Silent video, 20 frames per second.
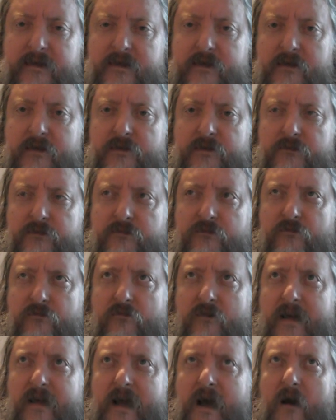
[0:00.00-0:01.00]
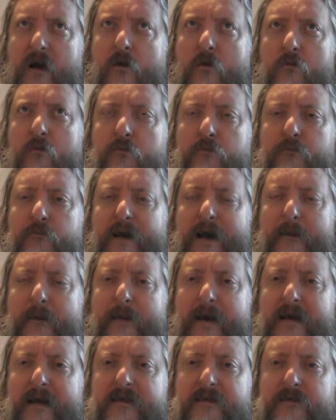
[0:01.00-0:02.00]
shows some great old
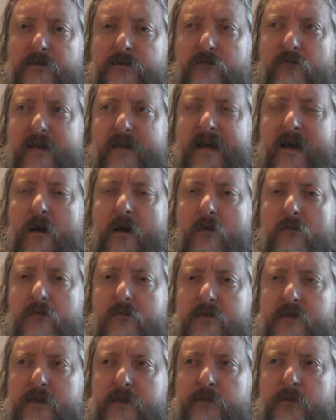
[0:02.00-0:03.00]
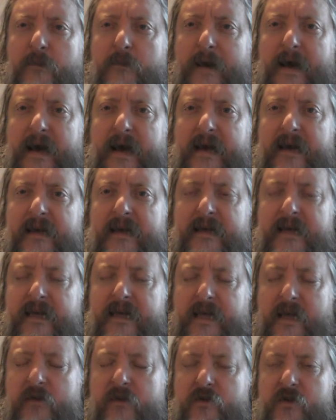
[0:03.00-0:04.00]
Batman, some great old Superman.
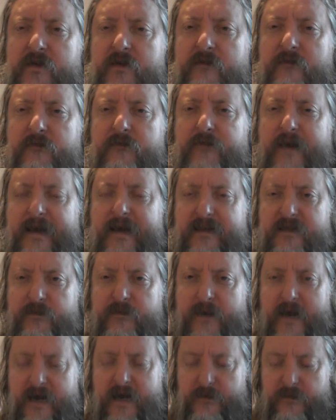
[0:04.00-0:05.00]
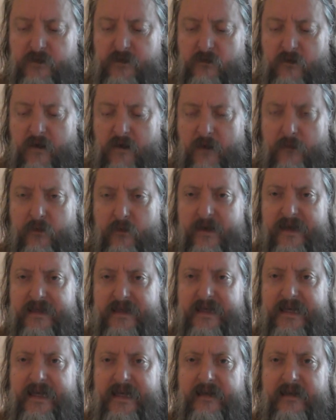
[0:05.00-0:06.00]
Gives you some facts about them as well. I'll put
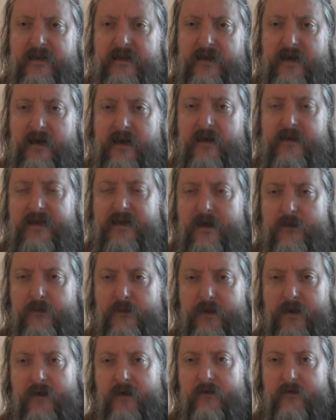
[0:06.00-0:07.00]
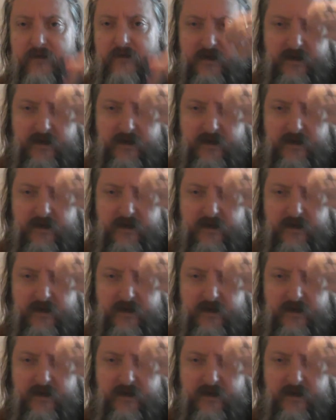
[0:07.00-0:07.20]
his link uh, down below.